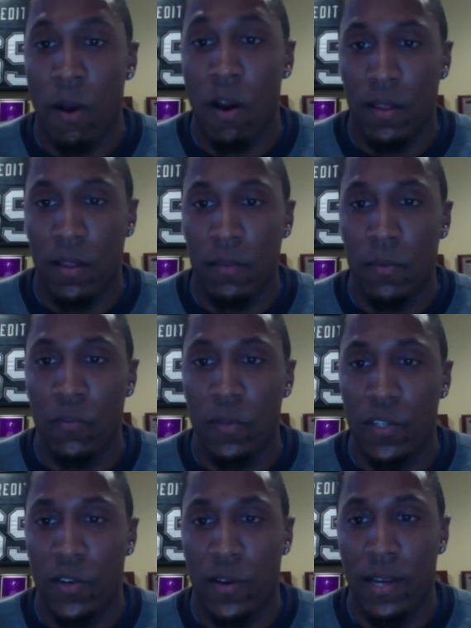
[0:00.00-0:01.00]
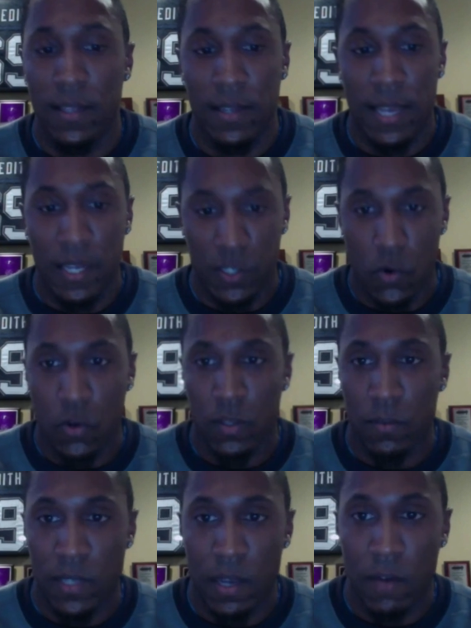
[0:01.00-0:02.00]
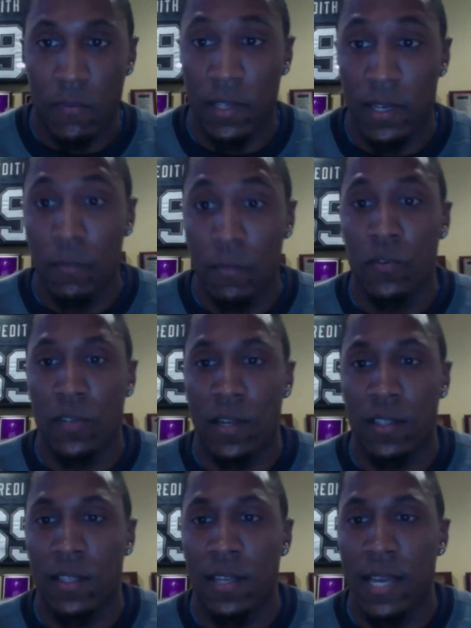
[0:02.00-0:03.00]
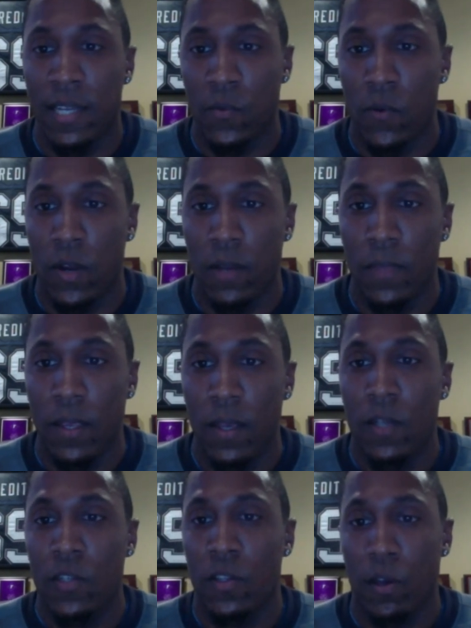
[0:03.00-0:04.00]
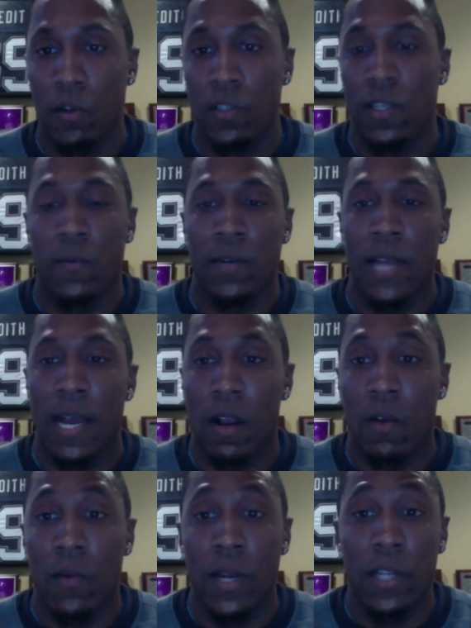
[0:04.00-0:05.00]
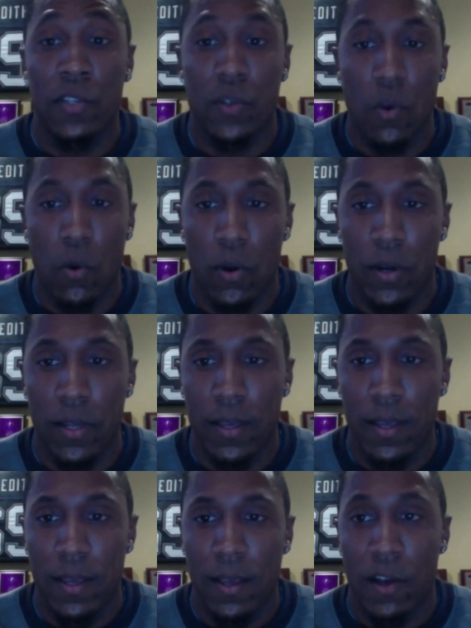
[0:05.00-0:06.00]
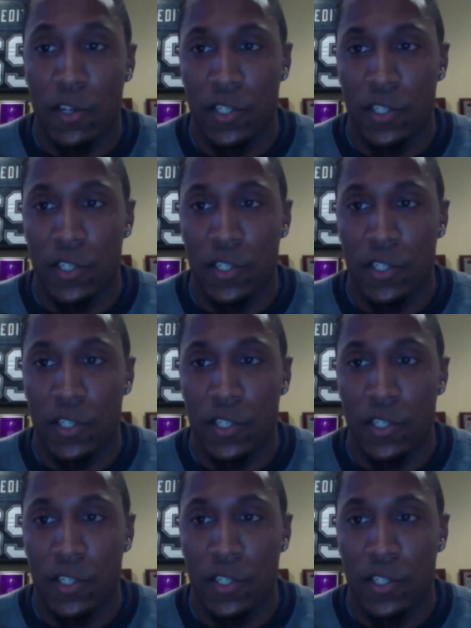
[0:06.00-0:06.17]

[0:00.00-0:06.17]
part of the movement screen, then they score themselves, and then he moves on to the next one. So those that were not already scored are